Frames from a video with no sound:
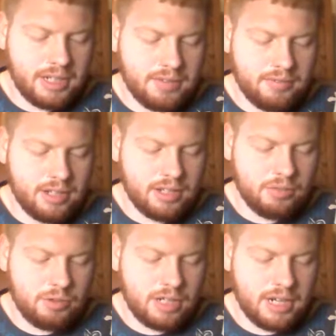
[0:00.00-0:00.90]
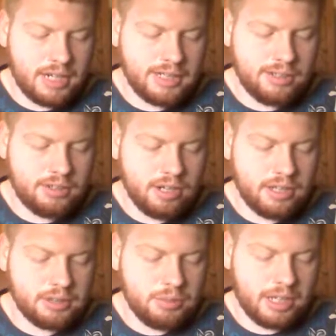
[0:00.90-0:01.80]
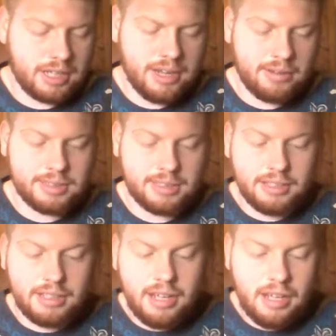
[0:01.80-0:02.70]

and fell in one day 23,000.